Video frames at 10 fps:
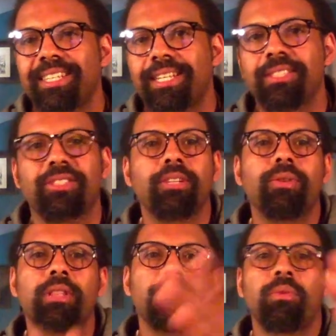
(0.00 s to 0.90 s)

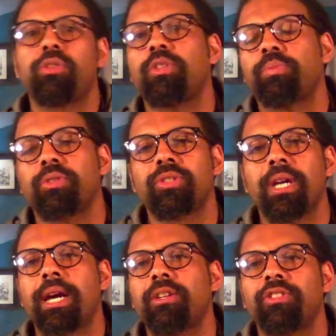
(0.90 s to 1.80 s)
considering the multiple
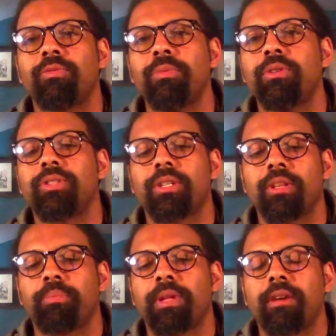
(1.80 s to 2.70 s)
styles of music
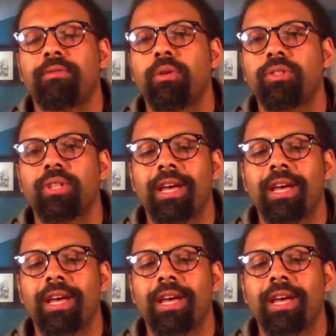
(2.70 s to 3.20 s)
that Black folks